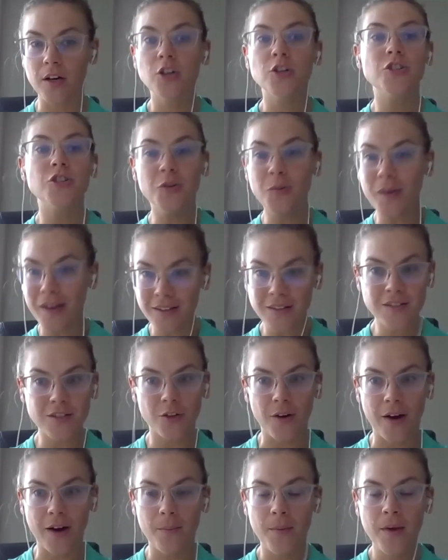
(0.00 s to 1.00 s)
do
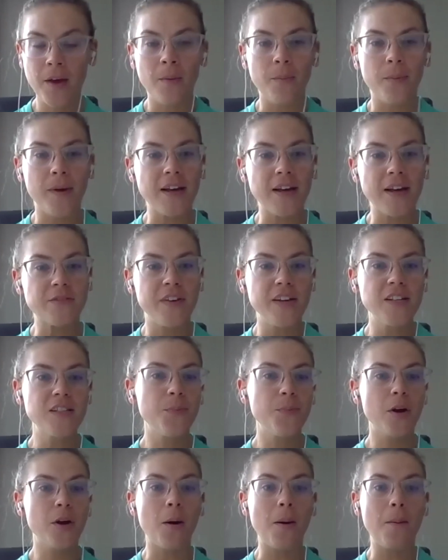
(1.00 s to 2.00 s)
Instagram because
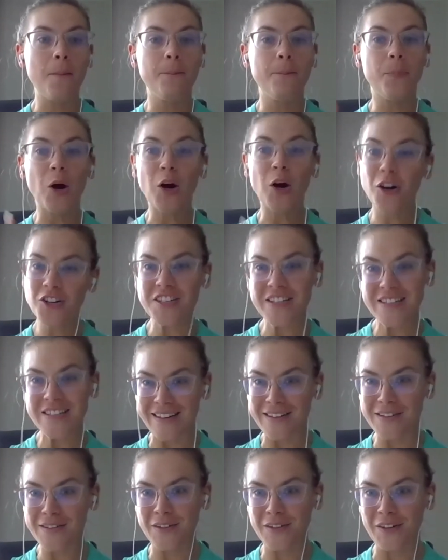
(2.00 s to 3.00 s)
Facebook purchased
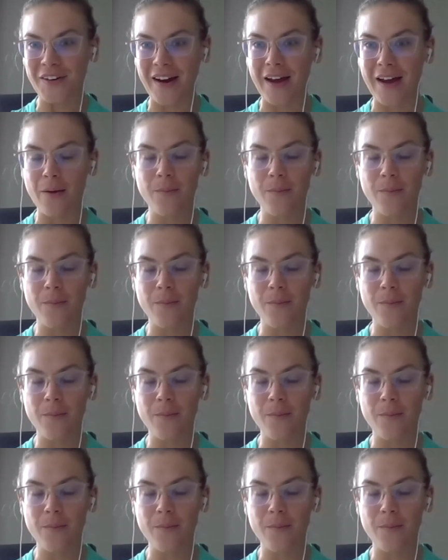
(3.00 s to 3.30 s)
Instagram